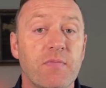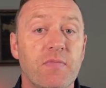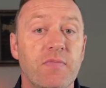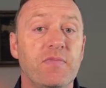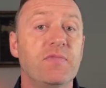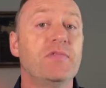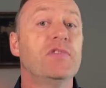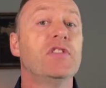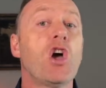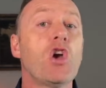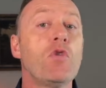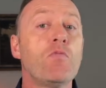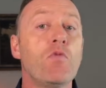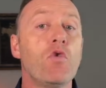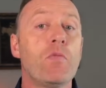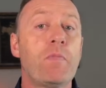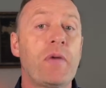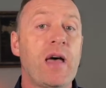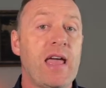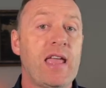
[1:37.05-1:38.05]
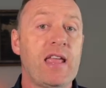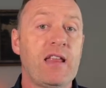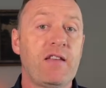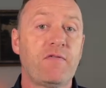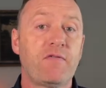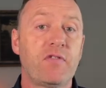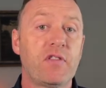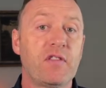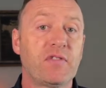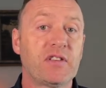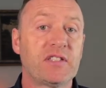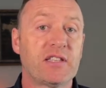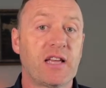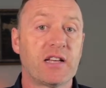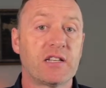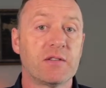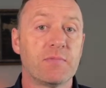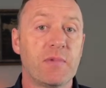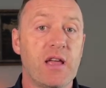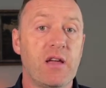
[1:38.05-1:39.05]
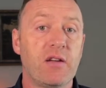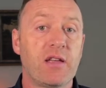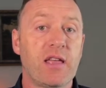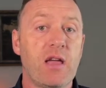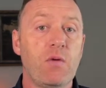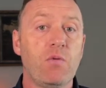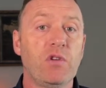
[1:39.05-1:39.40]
No more pain for the vasectomy, okay?